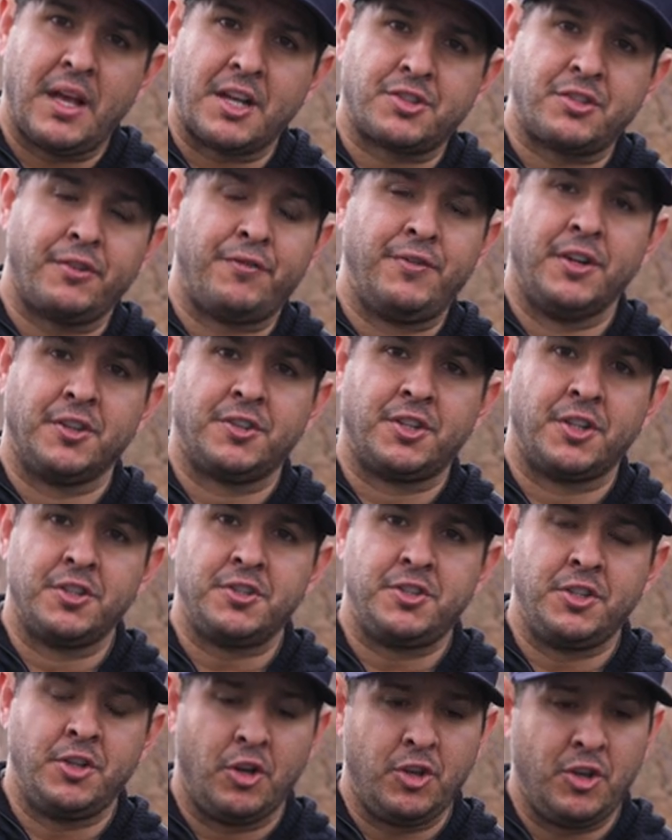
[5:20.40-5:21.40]
extra
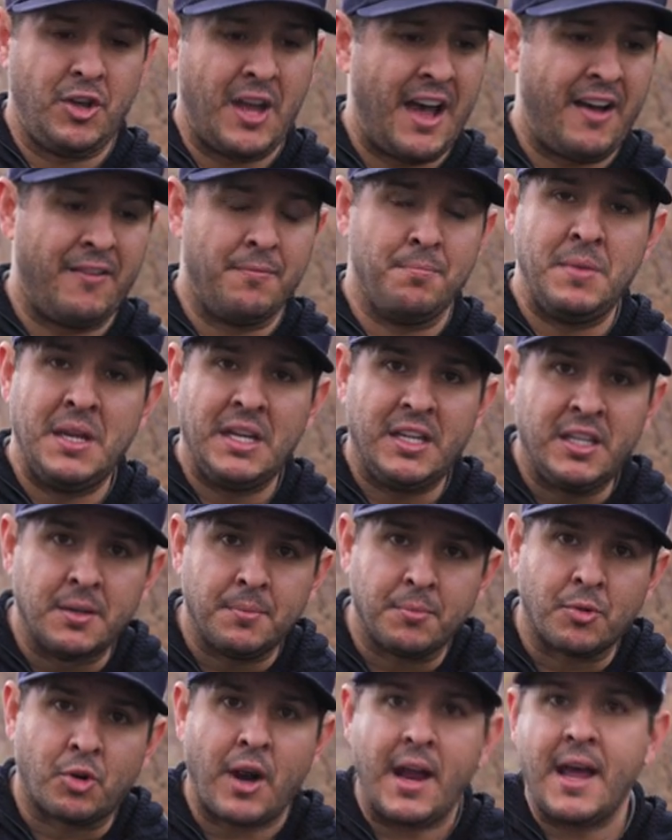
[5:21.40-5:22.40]
filters? You know, you have
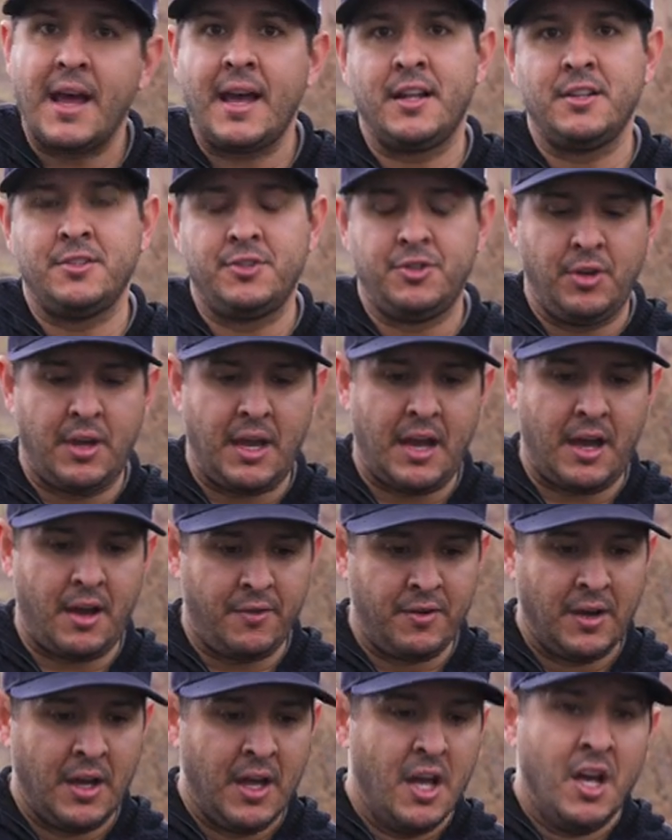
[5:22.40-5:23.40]
medium grads, you
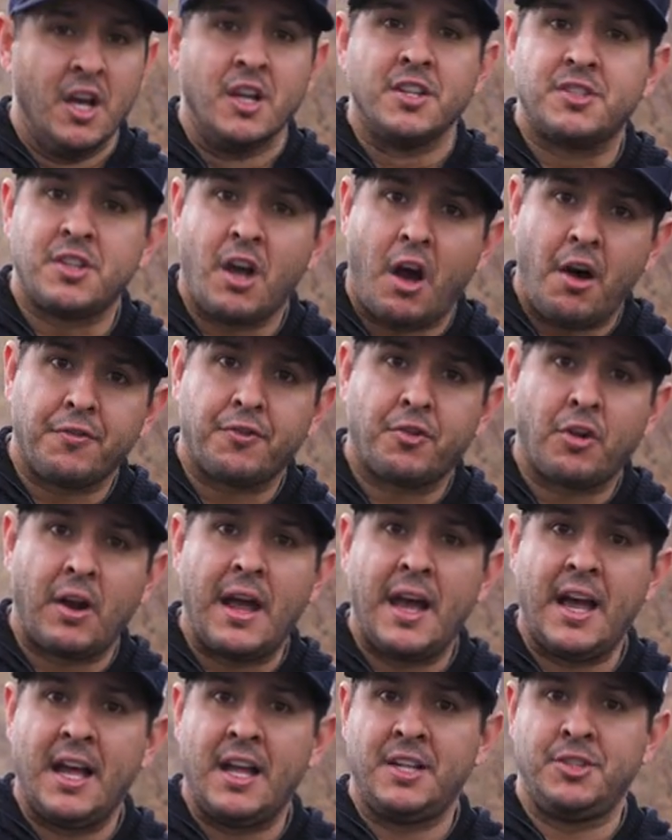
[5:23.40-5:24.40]
have soft
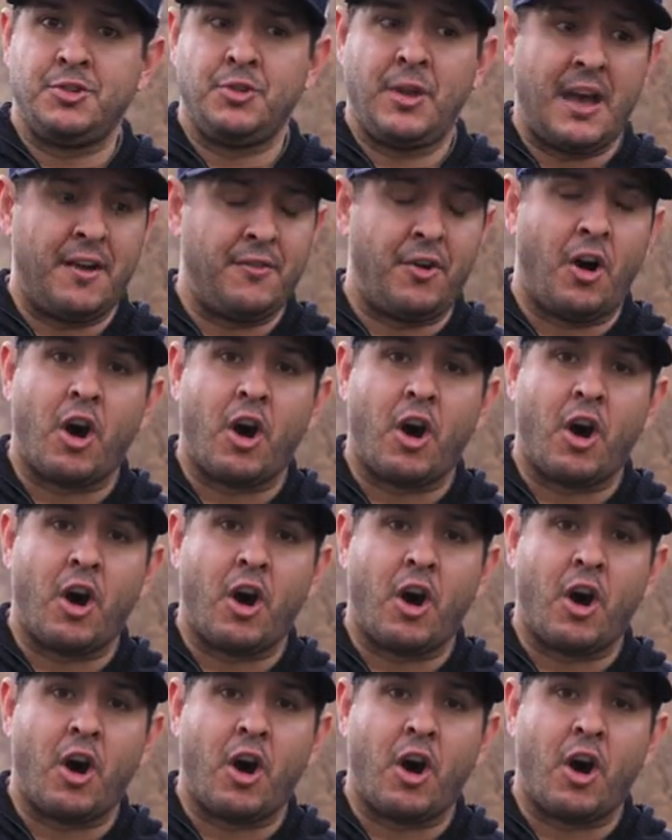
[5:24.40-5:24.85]
grads, you have